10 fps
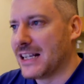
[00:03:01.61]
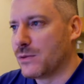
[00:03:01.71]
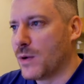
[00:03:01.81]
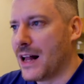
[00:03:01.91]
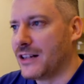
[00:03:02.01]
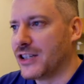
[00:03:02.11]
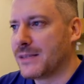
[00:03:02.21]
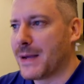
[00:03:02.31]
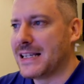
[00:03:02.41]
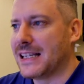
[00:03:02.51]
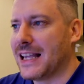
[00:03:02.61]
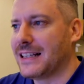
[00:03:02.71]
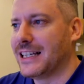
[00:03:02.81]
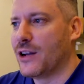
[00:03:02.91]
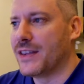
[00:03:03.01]
as well just by
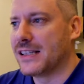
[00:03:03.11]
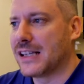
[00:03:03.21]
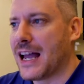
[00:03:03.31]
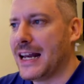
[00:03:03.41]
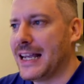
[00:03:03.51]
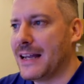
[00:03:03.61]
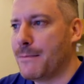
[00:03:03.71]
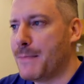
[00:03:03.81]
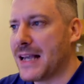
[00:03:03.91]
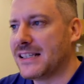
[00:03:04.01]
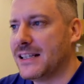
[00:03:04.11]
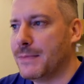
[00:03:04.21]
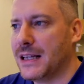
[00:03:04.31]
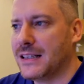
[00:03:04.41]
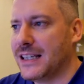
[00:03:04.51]
selecting on the side here best
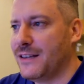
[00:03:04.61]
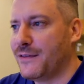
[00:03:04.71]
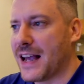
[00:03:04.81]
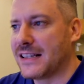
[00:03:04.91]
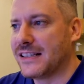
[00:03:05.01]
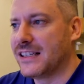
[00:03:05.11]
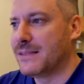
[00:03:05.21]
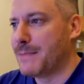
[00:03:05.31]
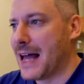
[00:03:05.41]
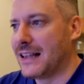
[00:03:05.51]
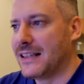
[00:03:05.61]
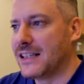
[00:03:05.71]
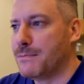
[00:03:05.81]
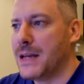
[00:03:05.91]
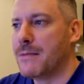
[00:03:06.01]
stability fastest
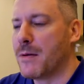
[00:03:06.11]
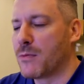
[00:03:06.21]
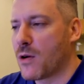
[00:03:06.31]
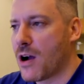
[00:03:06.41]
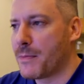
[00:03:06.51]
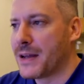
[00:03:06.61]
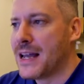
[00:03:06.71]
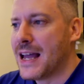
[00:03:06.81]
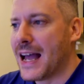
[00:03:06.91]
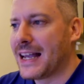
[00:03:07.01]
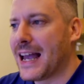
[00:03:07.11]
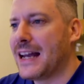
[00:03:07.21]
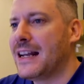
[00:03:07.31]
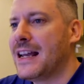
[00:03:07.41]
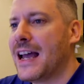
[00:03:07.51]
balance minimum crop
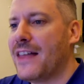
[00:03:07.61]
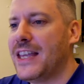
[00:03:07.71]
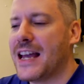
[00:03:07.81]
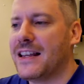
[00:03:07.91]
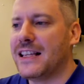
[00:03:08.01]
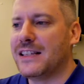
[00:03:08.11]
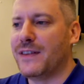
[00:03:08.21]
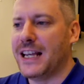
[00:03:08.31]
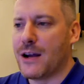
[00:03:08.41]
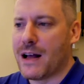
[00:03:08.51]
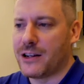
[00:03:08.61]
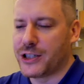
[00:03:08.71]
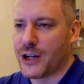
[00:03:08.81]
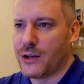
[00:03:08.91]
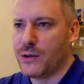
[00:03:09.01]
again at the end of this video I'll
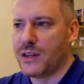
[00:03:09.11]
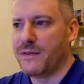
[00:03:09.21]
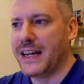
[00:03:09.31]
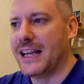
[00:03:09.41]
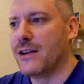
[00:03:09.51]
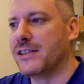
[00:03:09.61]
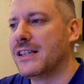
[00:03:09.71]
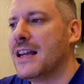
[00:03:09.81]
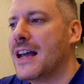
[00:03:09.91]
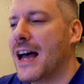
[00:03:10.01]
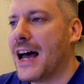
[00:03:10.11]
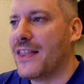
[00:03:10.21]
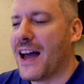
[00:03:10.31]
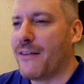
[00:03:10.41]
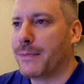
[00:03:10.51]
show you the videos uh,
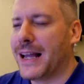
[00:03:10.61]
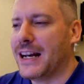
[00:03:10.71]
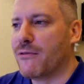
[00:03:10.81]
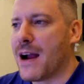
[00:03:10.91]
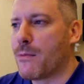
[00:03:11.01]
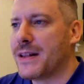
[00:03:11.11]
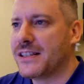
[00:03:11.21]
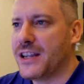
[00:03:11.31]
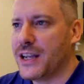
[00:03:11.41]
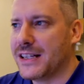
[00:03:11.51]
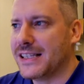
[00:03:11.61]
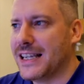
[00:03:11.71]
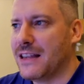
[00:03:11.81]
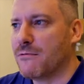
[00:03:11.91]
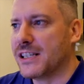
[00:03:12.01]
that I've played around with so you can
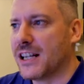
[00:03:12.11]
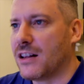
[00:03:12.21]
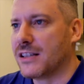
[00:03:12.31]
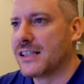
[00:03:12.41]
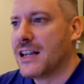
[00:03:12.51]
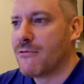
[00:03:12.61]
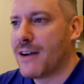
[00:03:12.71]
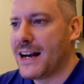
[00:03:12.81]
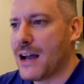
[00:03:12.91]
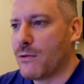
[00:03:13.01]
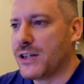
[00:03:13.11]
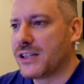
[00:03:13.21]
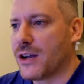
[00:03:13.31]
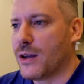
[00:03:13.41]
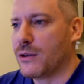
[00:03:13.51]
see the results right now we're
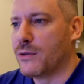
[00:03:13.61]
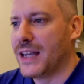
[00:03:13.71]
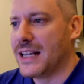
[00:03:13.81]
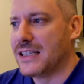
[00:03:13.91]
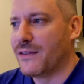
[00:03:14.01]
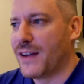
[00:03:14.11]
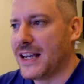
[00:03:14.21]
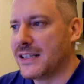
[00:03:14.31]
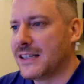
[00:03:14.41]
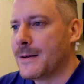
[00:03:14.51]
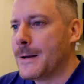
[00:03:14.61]
just going through the interface